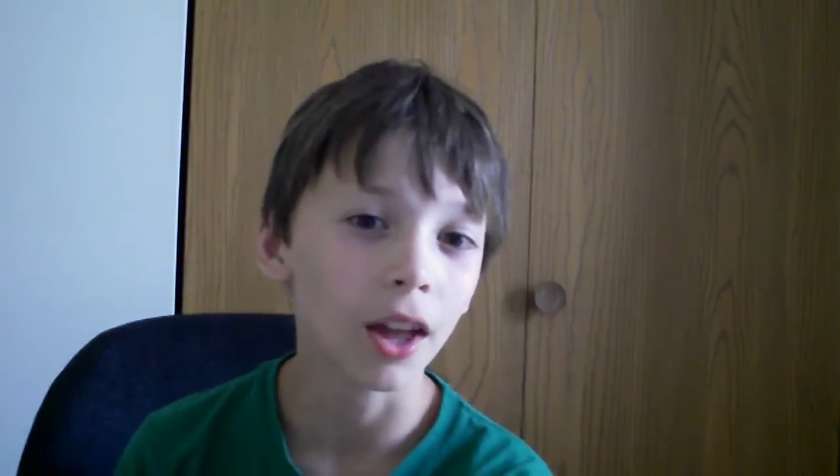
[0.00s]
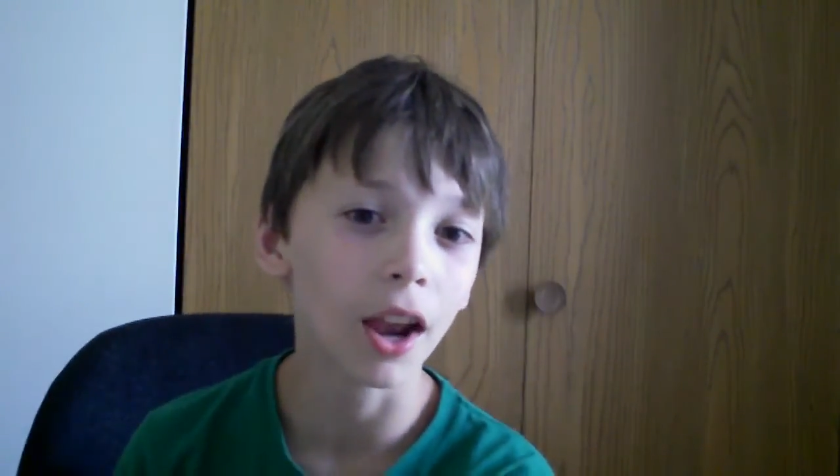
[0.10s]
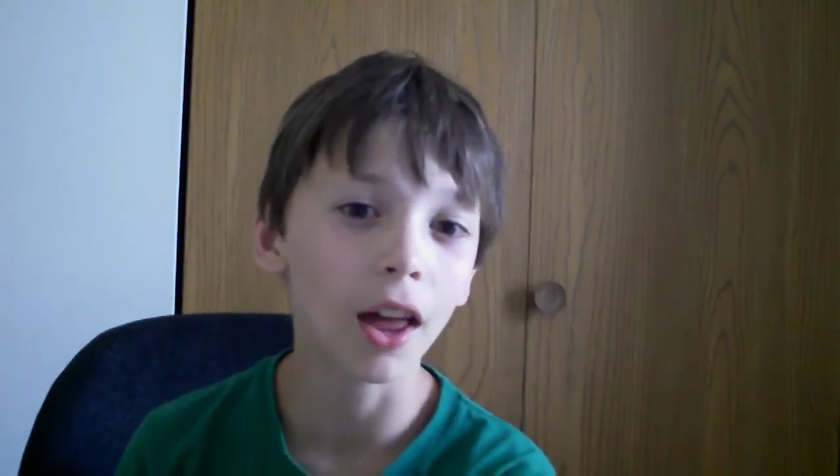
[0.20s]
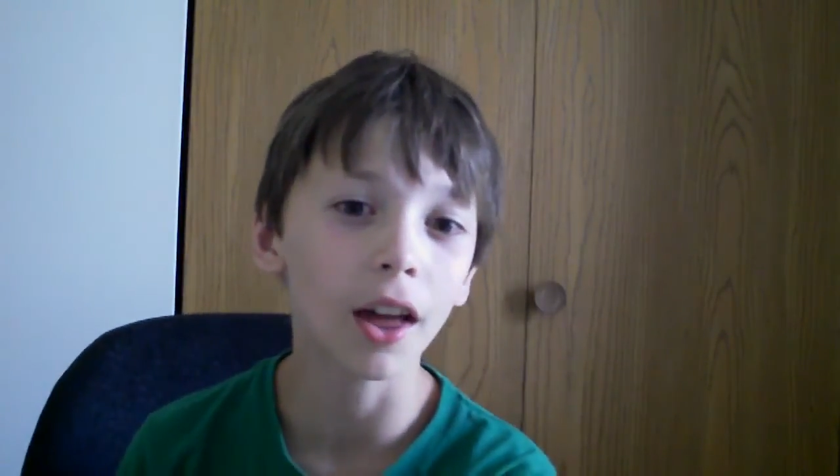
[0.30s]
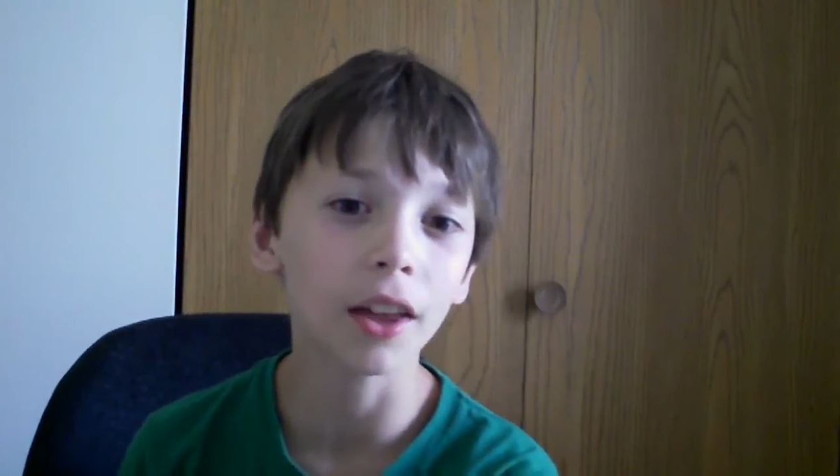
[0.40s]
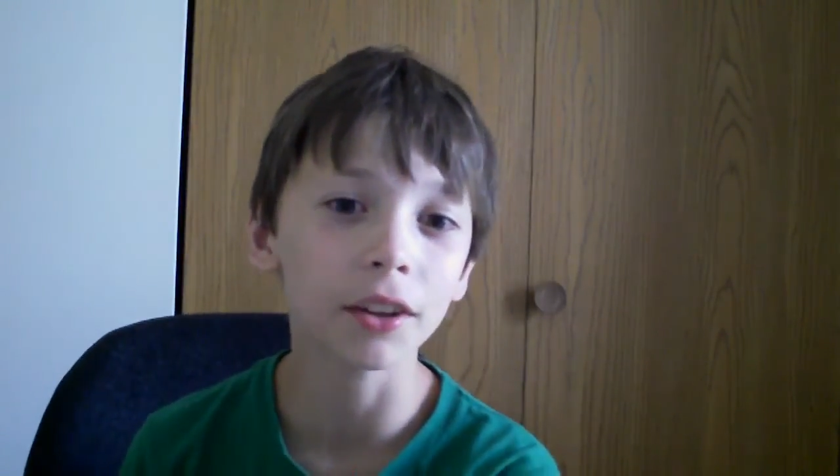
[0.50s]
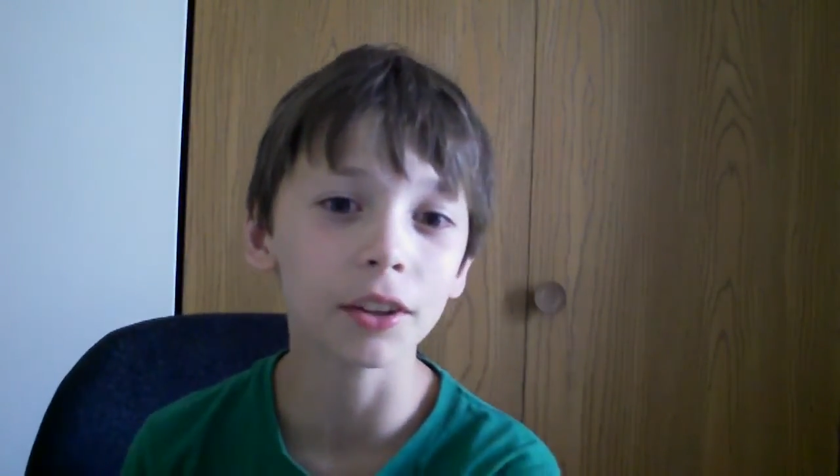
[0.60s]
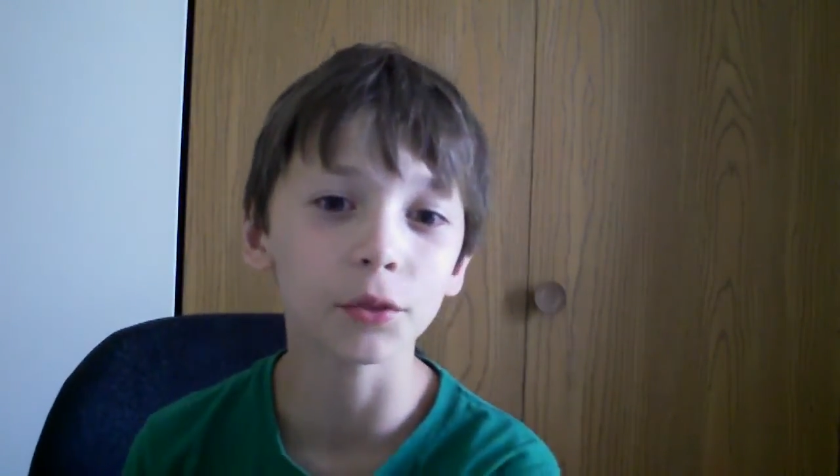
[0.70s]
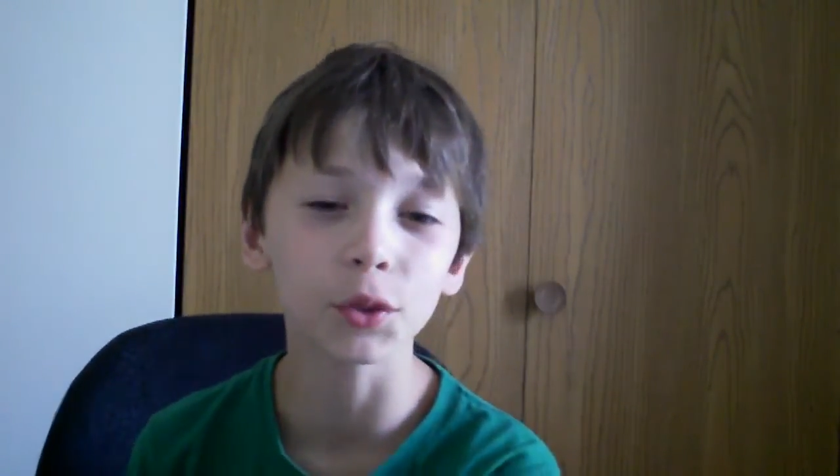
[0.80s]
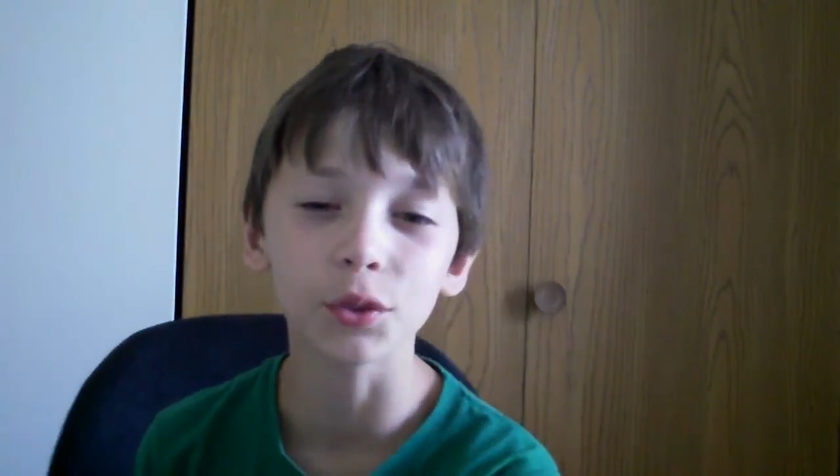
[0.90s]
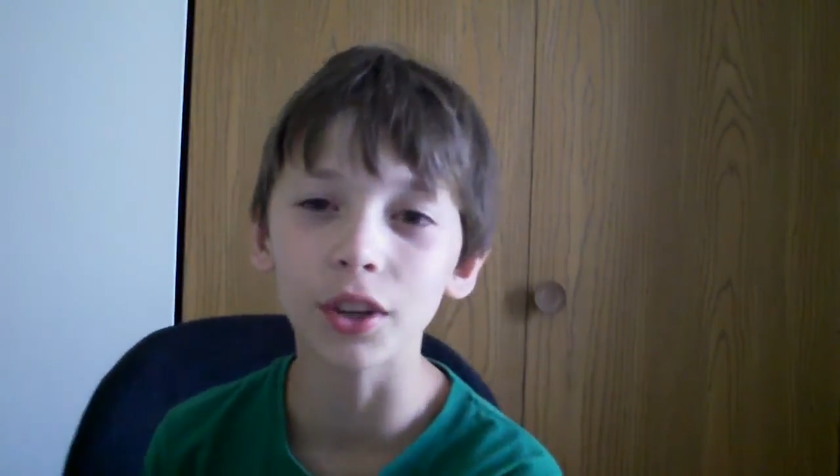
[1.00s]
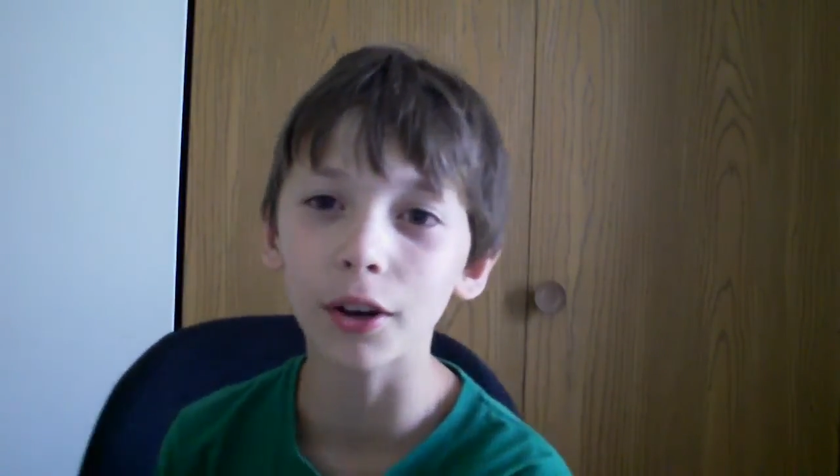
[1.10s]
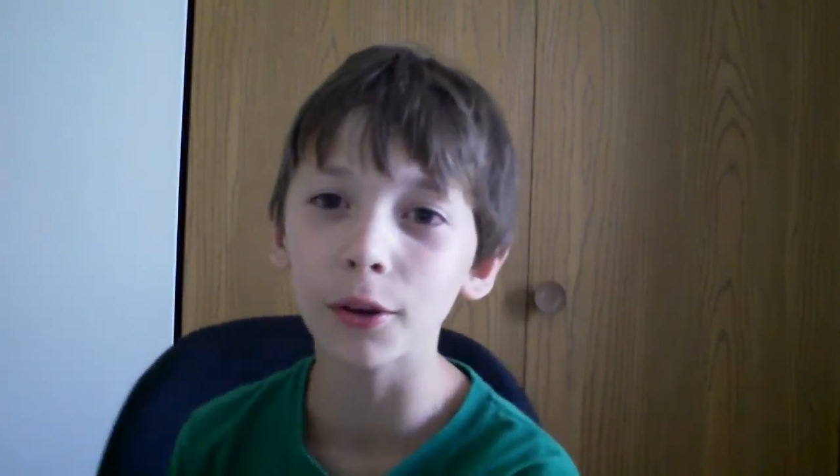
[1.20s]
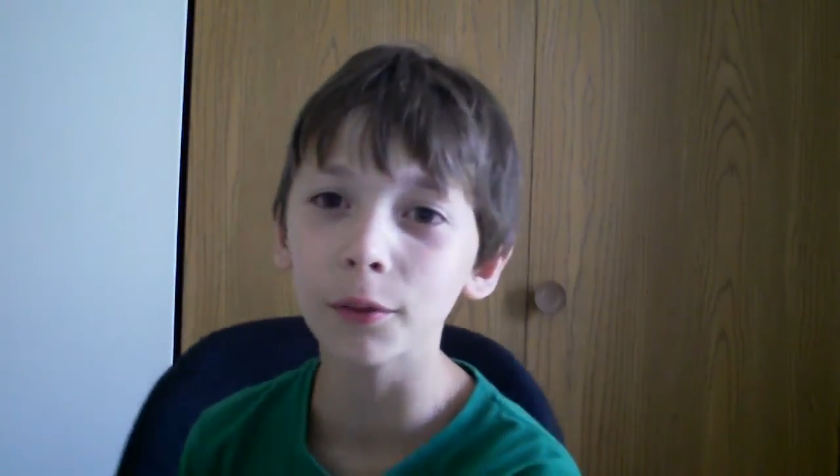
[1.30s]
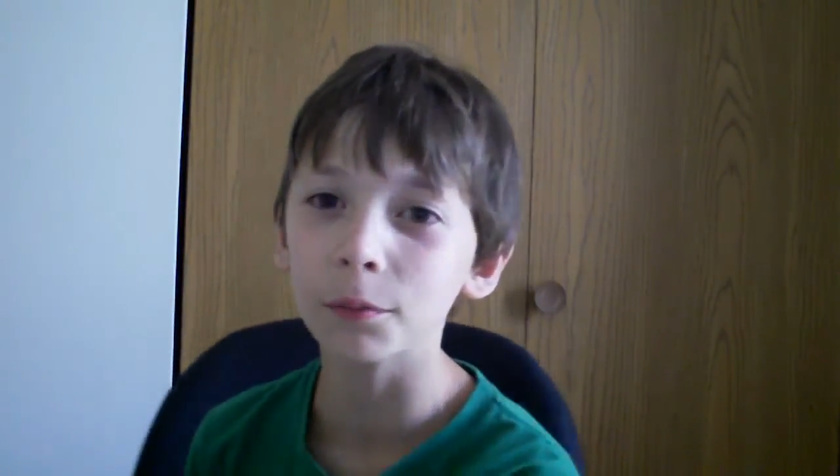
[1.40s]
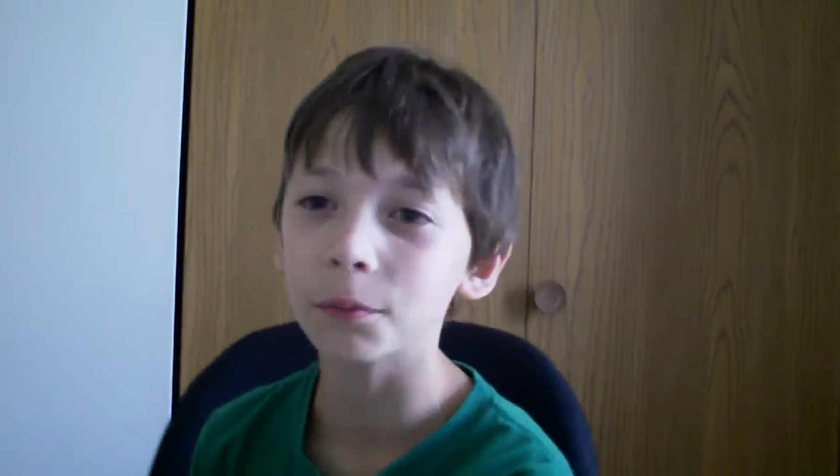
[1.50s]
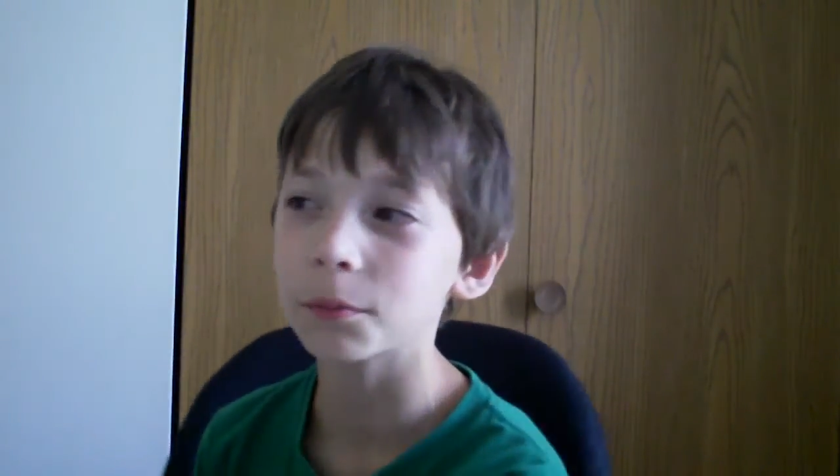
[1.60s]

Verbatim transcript: and if you don't